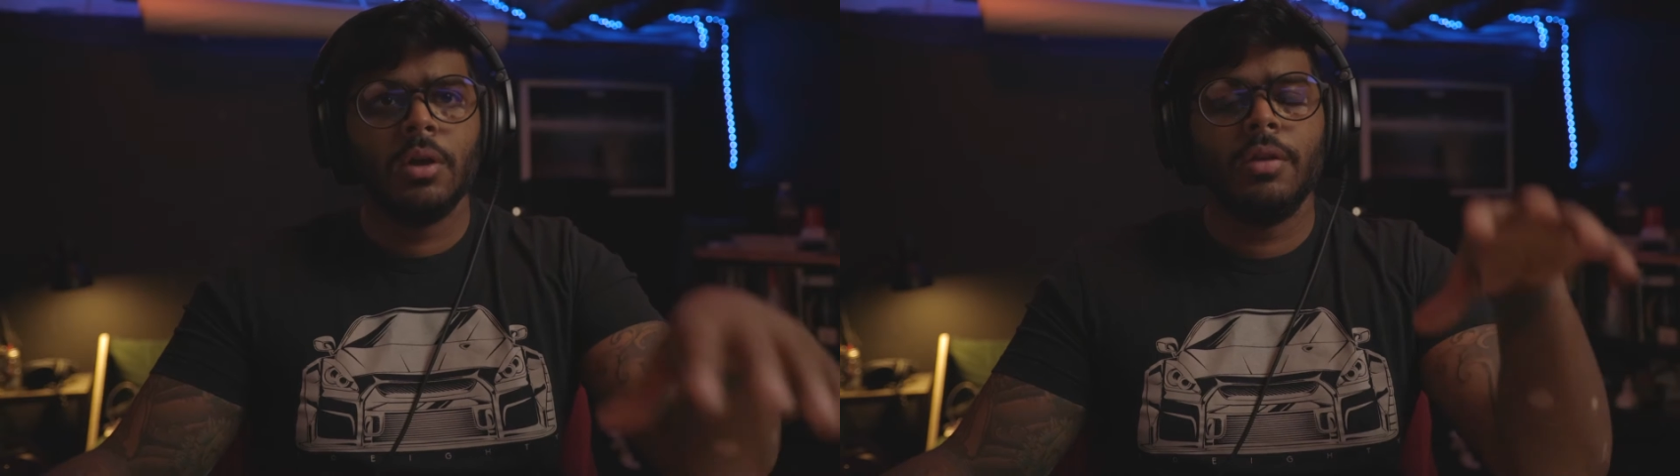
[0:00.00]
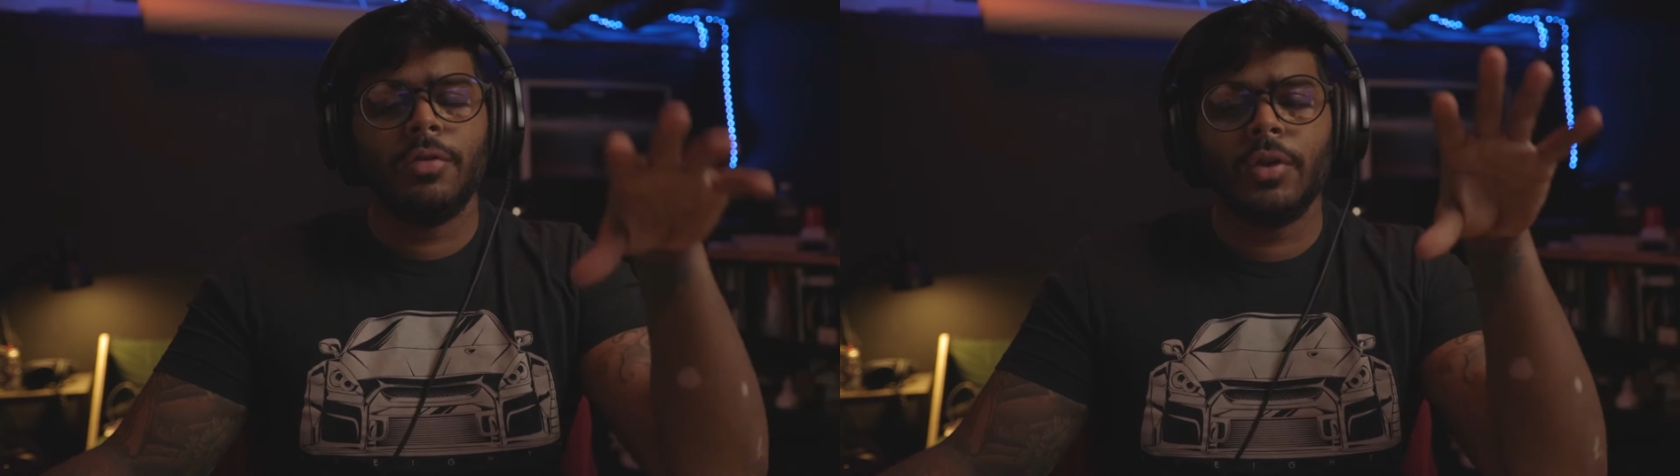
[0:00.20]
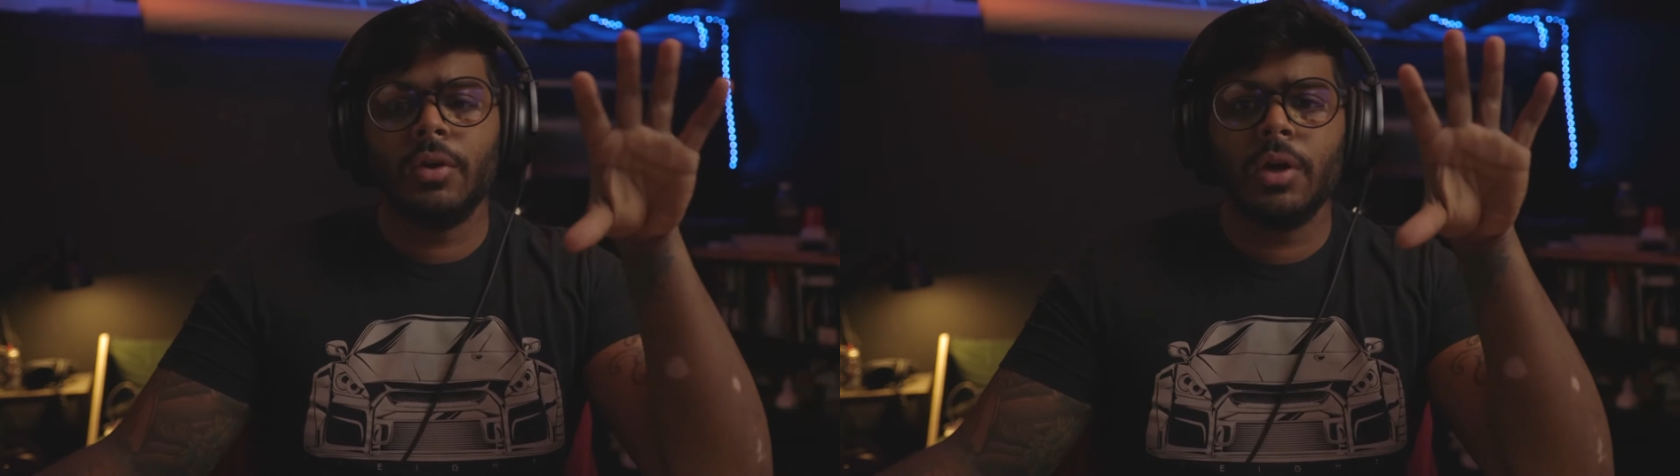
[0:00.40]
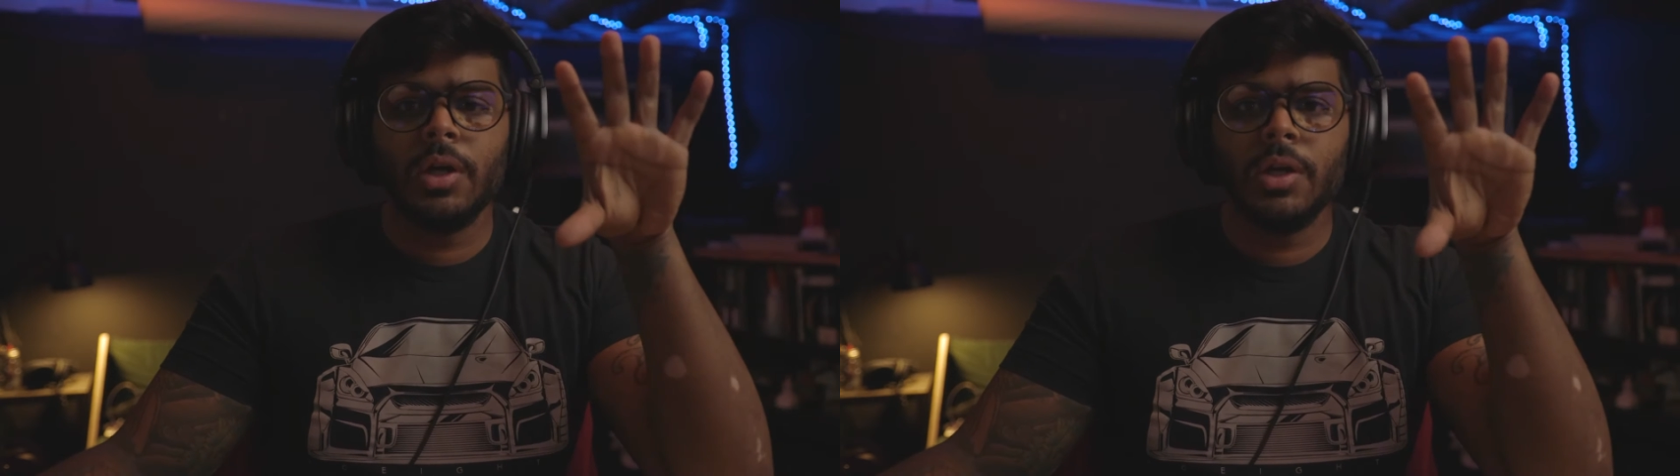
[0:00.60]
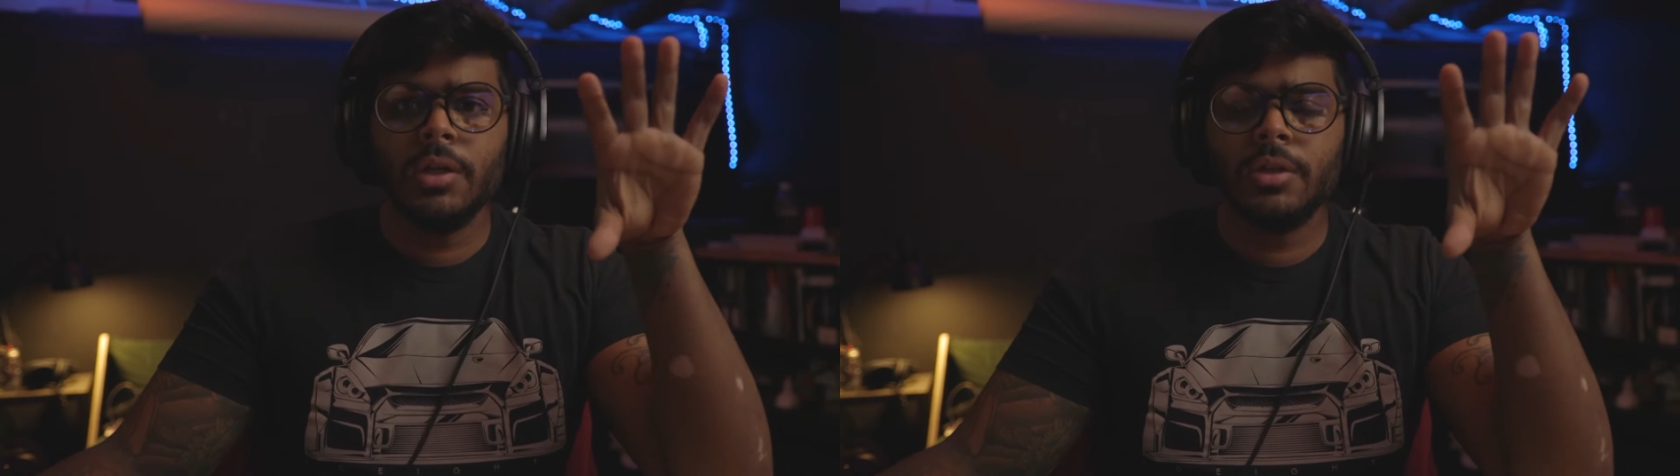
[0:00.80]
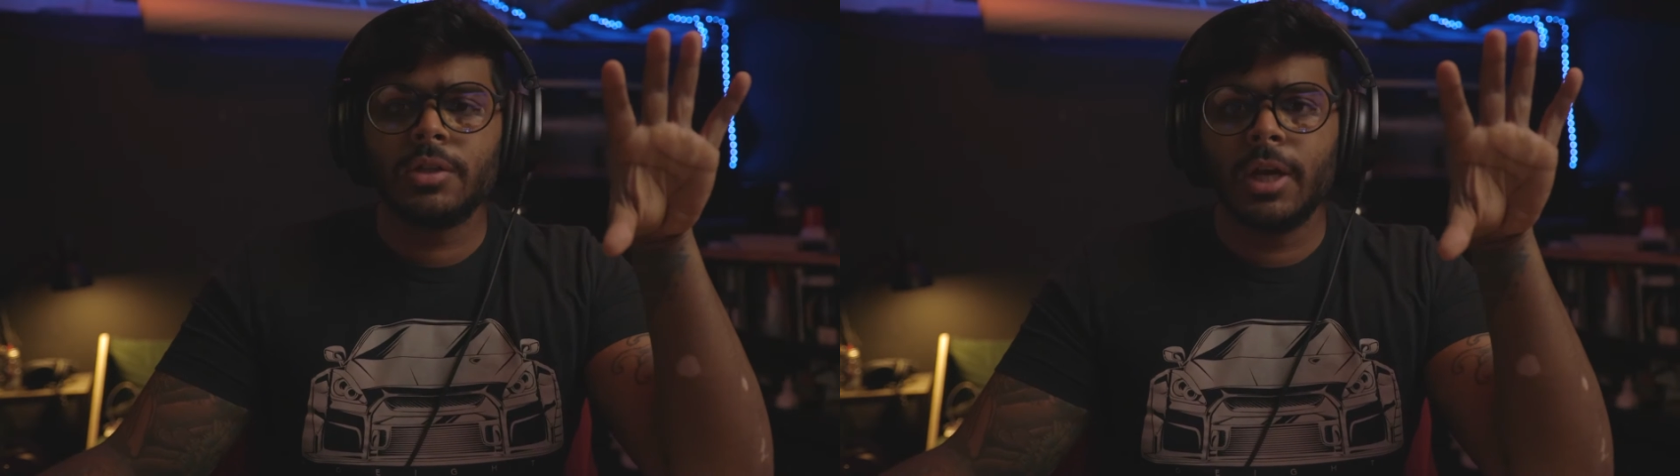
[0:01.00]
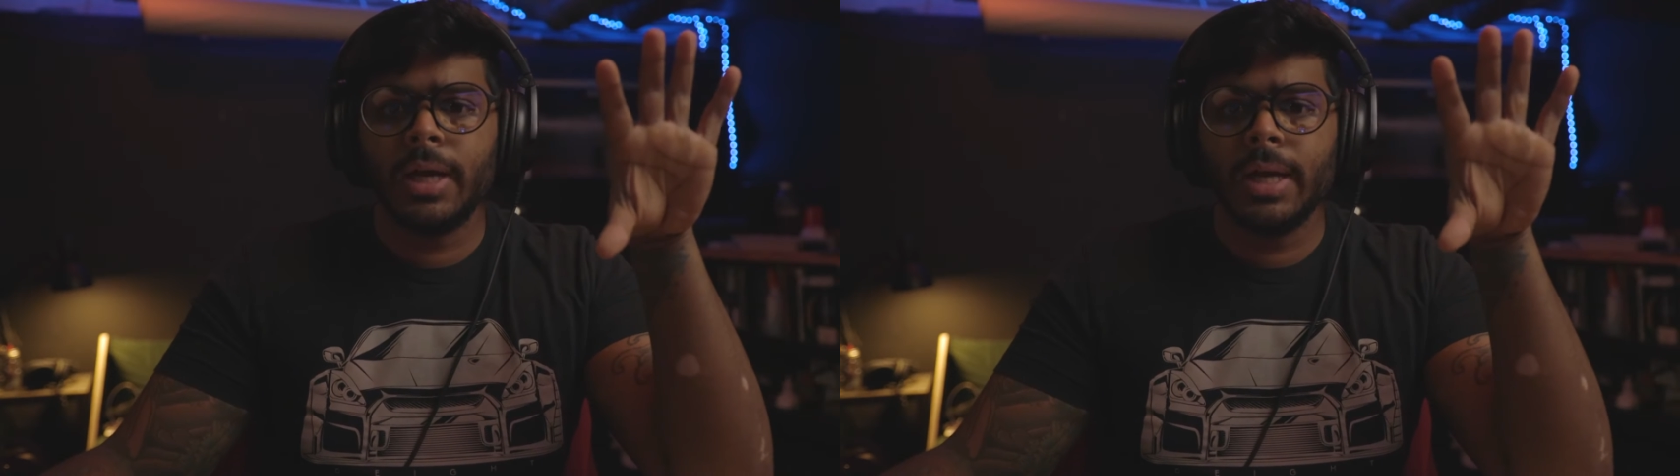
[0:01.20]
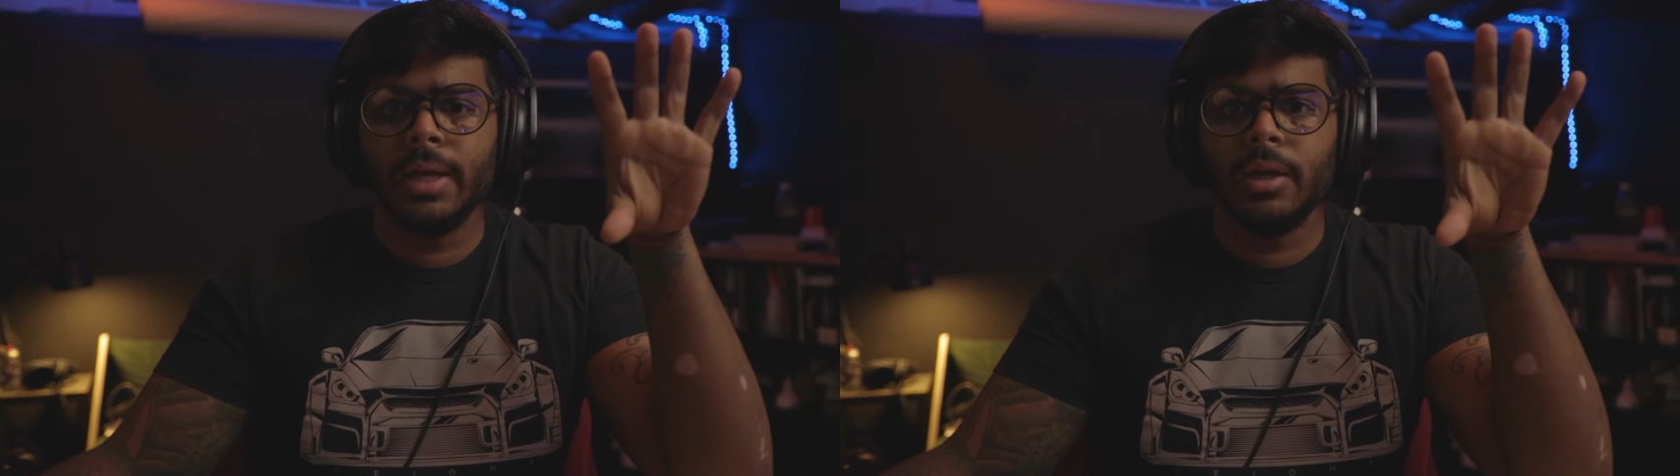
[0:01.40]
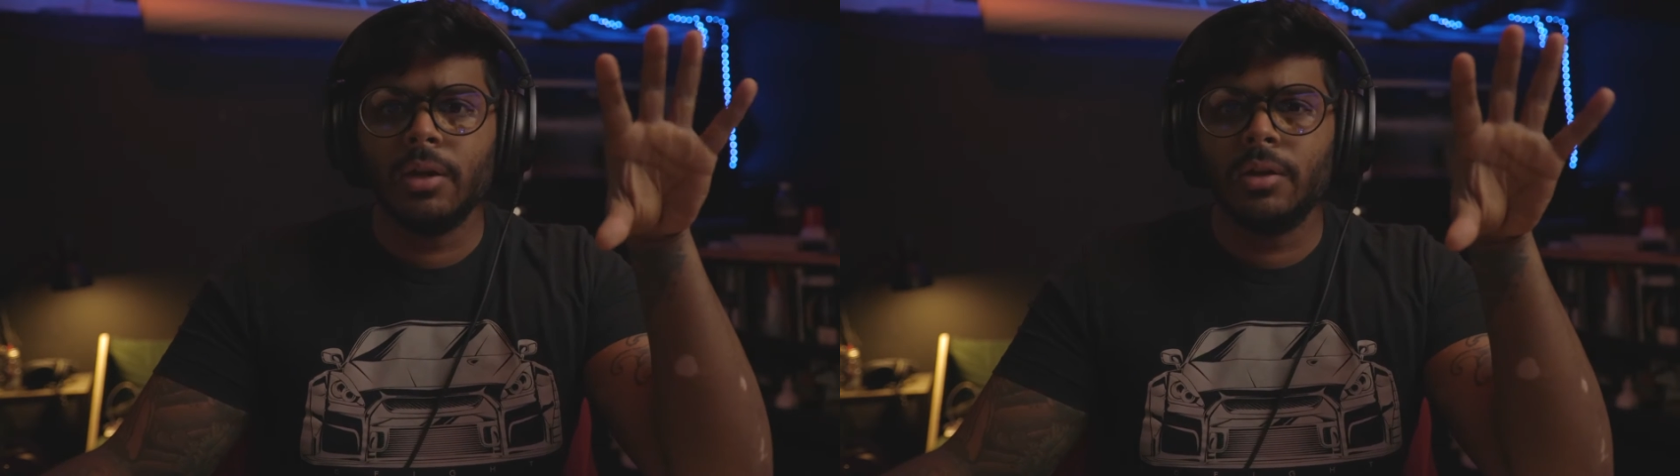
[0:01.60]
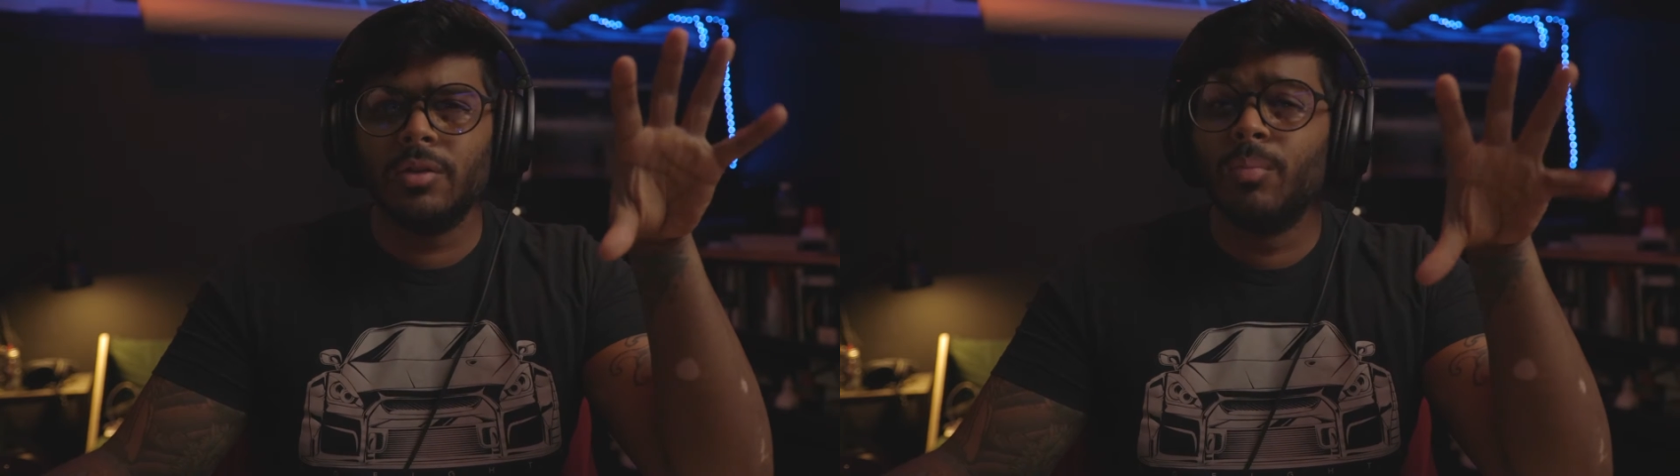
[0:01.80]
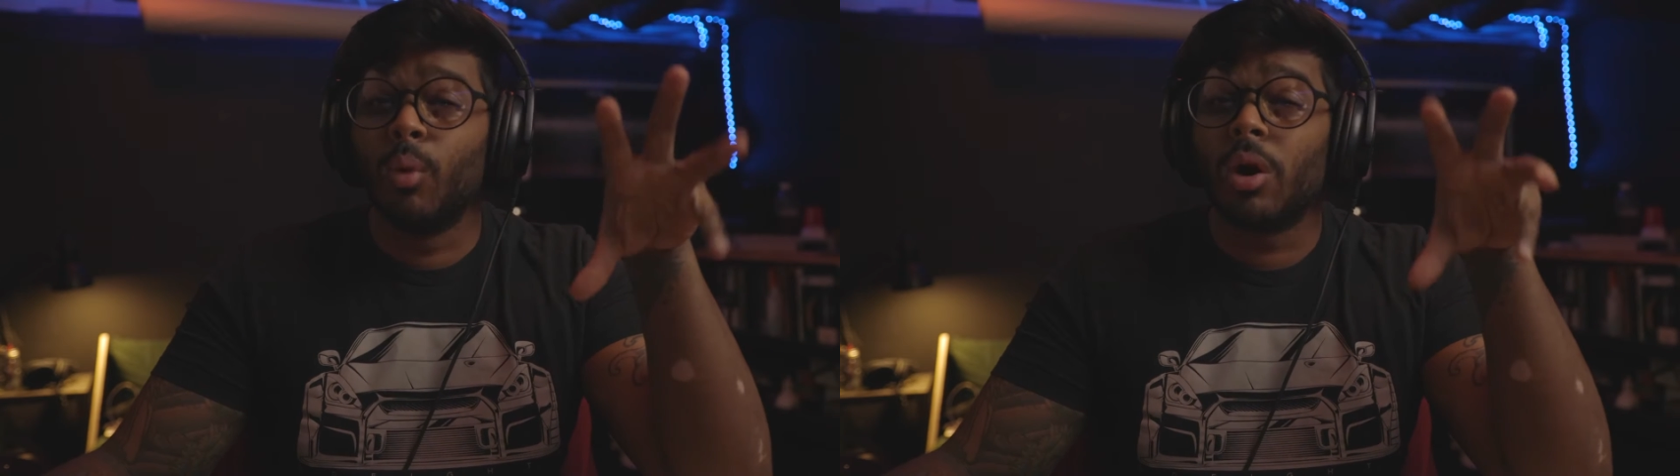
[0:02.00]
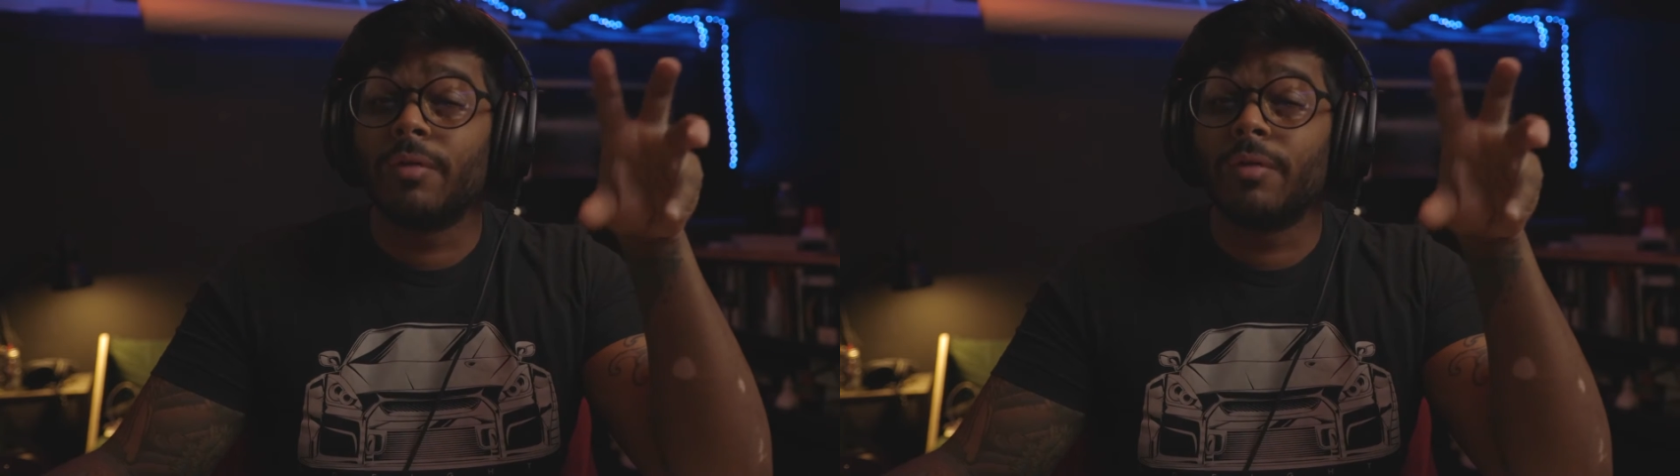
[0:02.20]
that there is more